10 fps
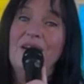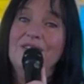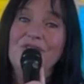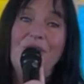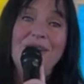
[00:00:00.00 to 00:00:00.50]

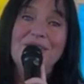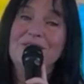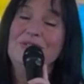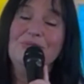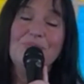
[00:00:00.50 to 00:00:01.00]
John is
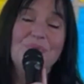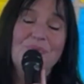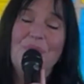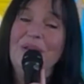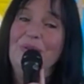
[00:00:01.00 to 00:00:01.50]
still
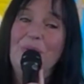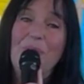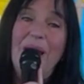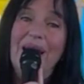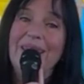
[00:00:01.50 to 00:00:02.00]
bringing them
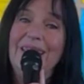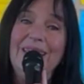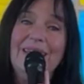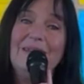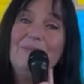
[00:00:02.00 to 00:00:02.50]
back
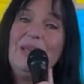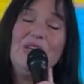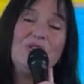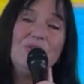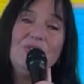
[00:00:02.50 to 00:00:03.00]
in and
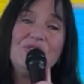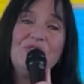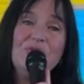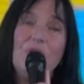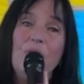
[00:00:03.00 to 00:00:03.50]
making sure they're
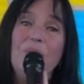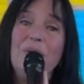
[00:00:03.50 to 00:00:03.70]
still going.